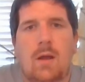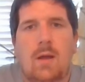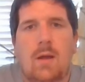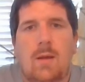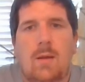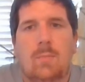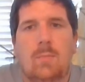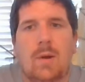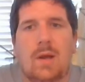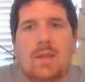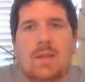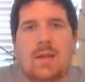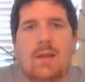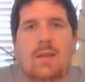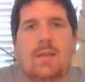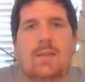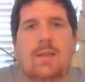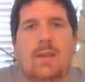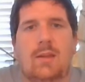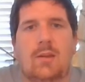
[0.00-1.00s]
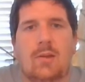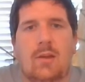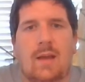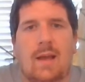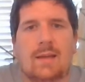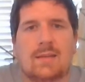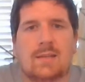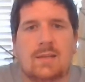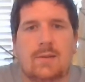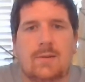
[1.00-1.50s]
but the other thing you
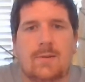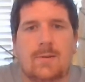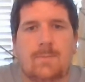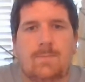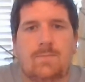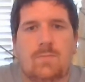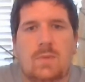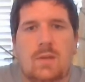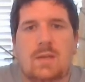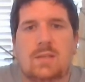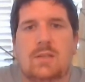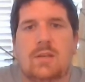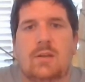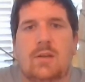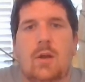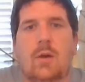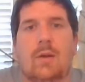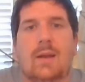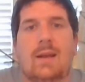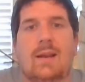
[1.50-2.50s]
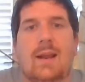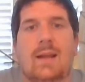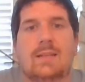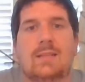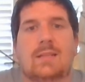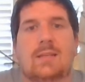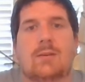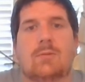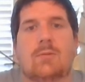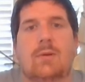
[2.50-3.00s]
guys can do is you can go get a
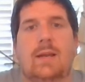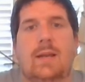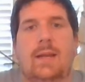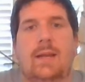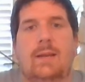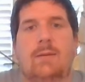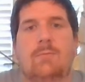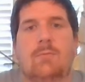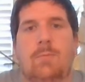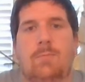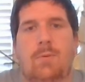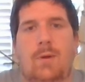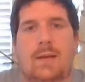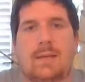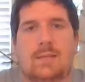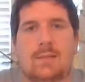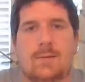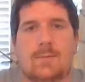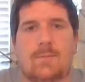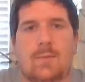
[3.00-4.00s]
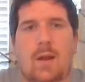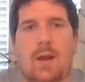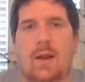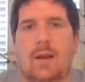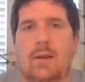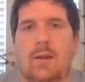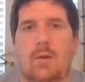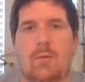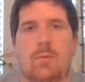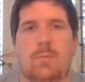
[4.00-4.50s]
screen replacer, okay?
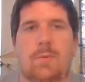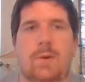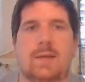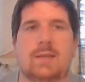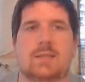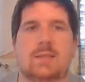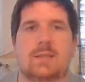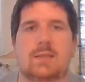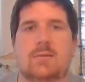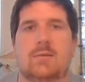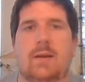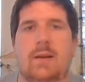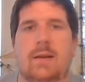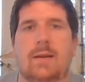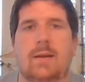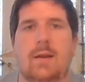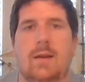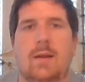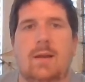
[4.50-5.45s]
Go replace the screen.